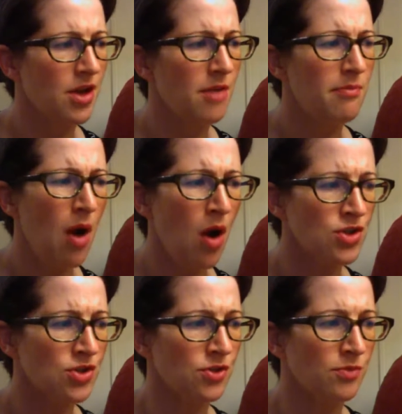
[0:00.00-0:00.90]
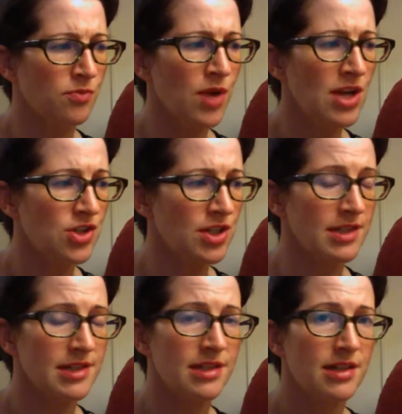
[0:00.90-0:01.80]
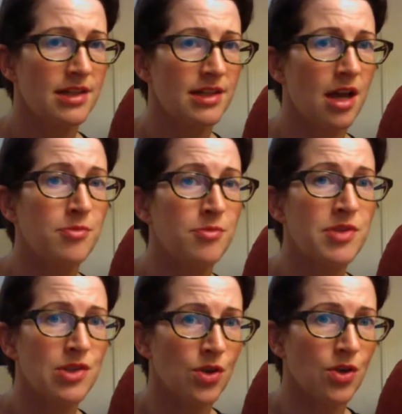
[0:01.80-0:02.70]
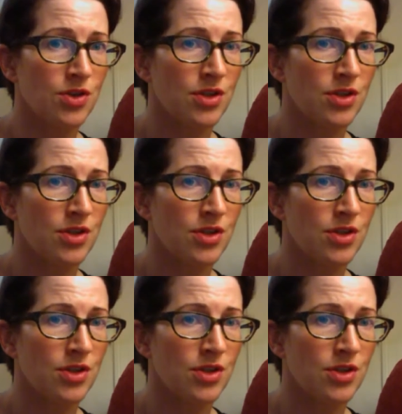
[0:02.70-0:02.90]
partial, prejudiced, absurd.